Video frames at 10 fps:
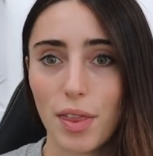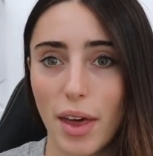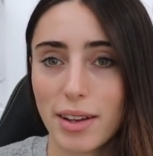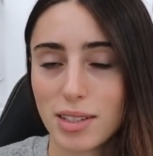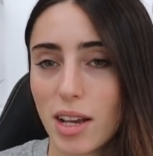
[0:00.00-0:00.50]

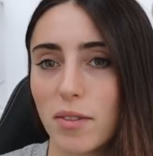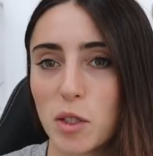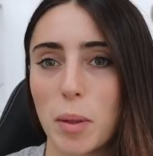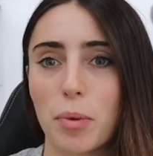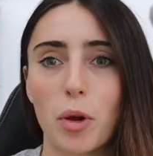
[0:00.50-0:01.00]
that
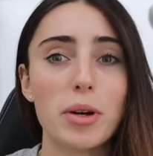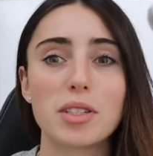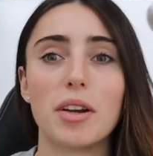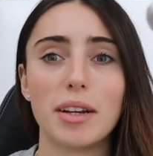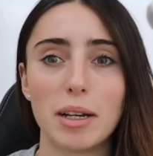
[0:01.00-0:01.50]
service. People are
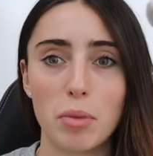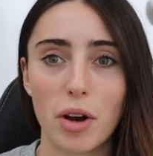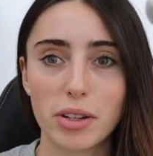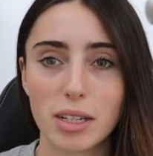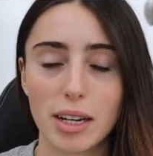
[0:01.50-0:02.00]
always going to need
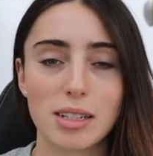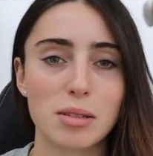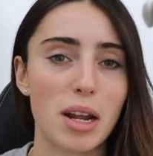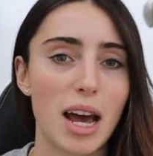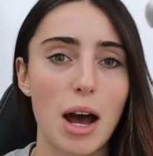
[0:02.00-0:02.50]
marketing. It
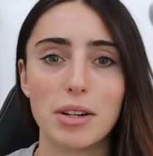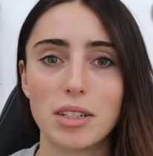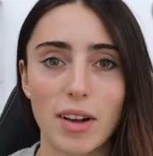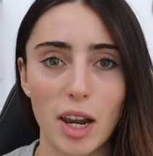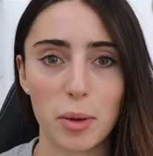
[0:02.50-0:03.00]
doesn't matter how it
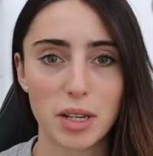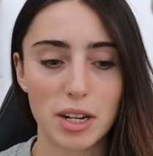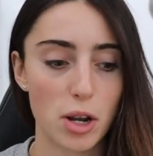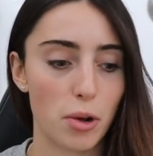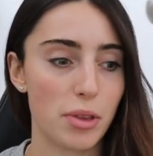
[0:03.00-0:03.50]
develops.
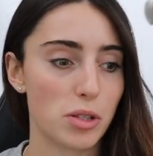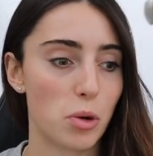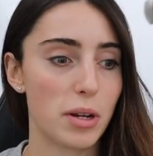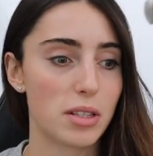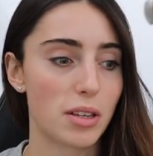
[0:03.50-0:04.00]
I know there's
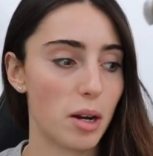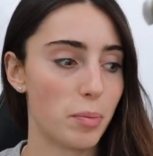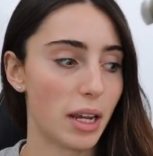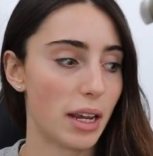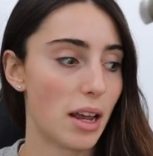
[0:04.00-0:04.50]
always going
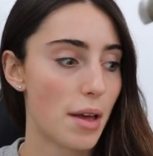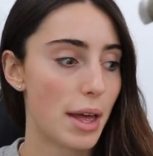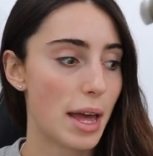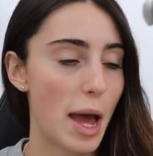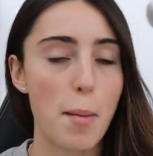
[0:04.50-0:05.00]
to be
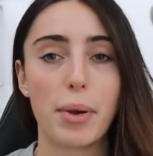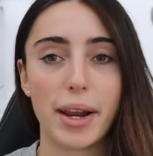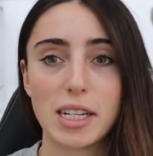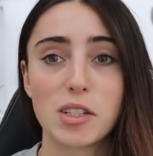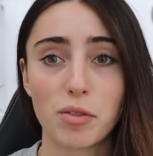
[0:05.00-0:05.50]
a
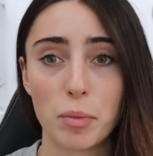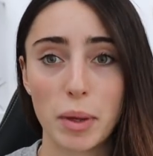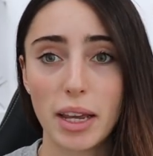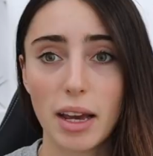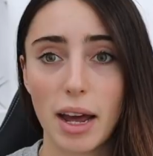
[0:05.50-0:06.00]
place for
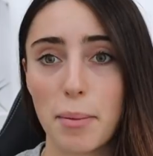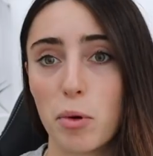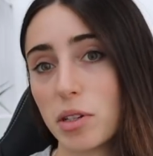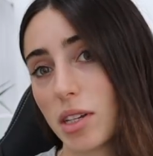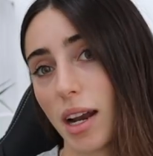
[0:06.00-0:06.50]
me, and I'm
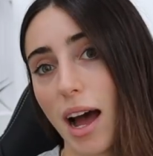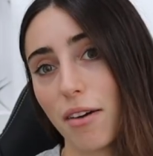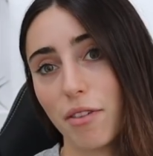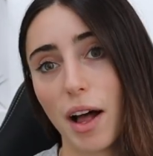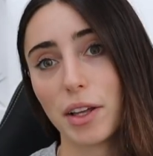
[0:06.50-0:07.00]
always going to
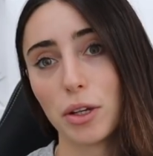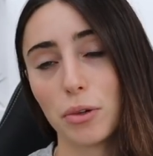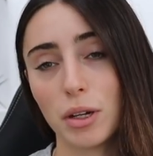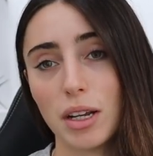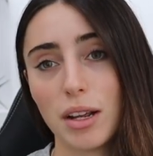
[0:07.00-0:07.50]
have
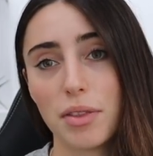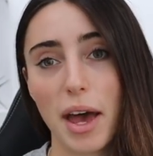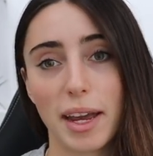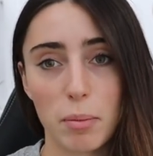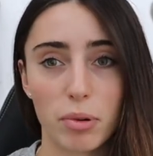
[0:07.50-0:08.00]
value
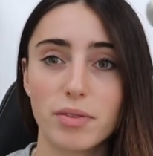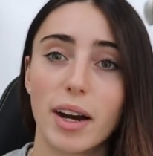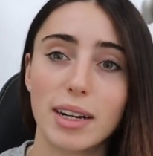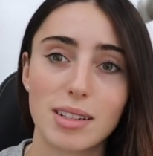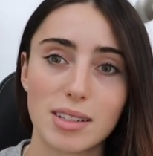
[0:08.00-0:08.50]
that I can
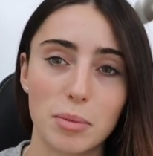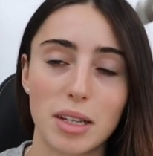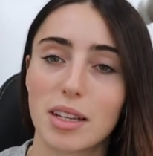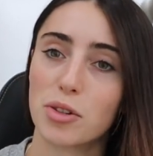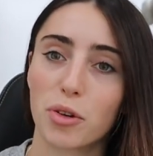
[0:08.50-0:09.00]
provide to
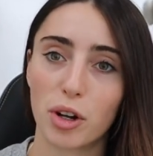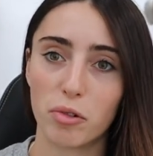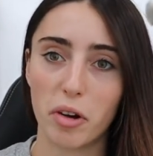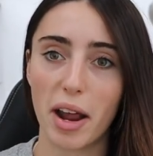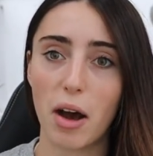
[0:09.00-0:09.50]
somebody that's not going
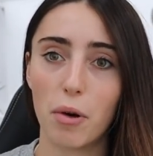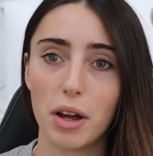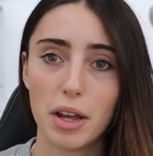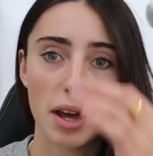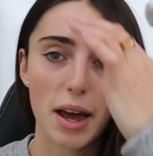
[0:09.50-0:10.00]
to run
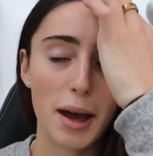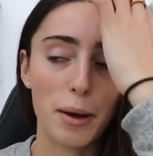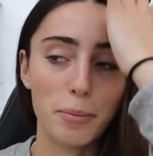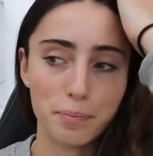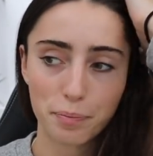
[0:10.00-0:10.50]
out.
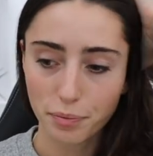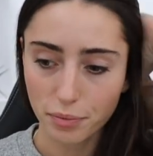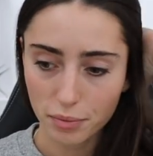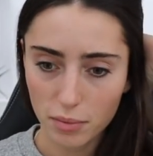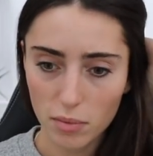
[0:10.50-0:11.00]
Um,
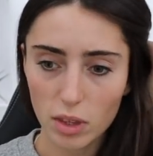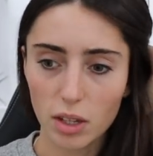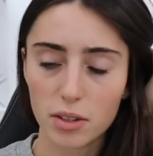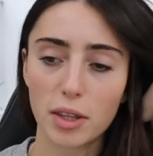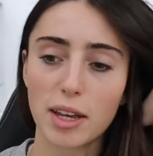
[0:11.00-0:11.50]

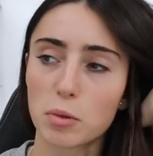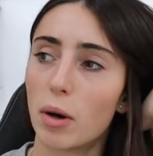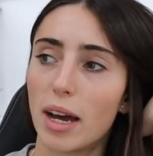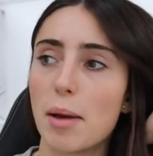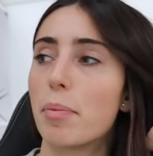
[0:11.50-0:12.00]
so that's
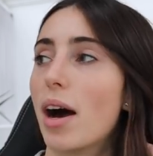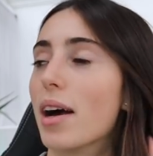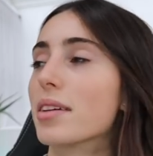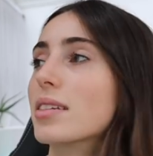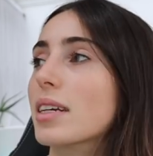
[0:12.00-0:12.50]
why I
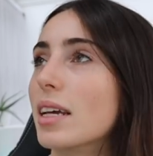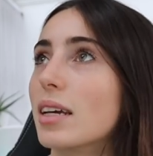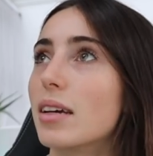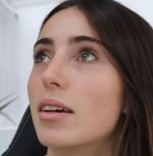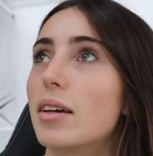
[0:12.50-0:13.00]

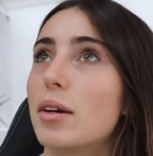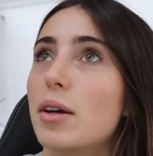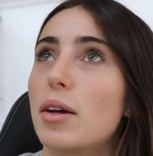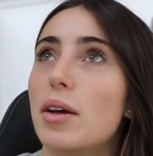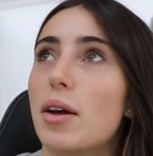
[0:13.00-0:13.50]
personally
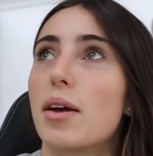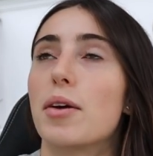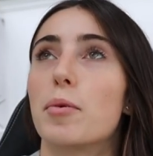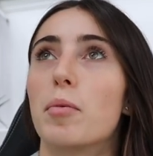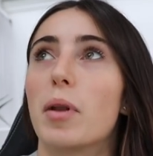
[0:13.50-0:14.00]

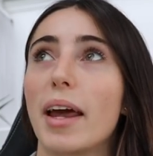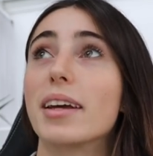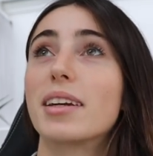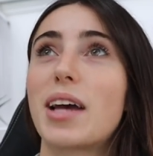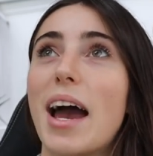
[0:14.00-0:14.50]

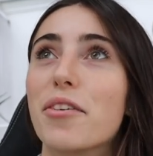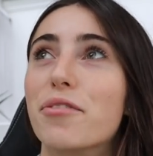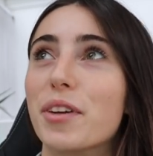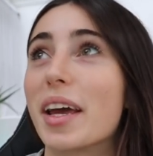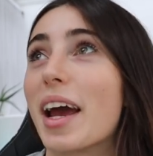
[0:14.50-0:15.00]
like kind
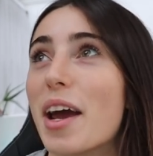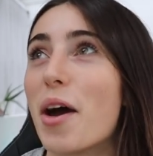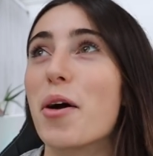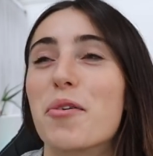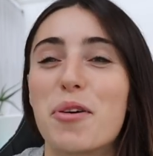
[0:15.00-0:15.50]
of feel like I
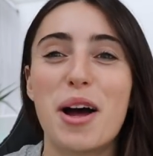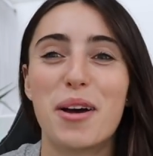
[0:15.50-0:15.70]
owe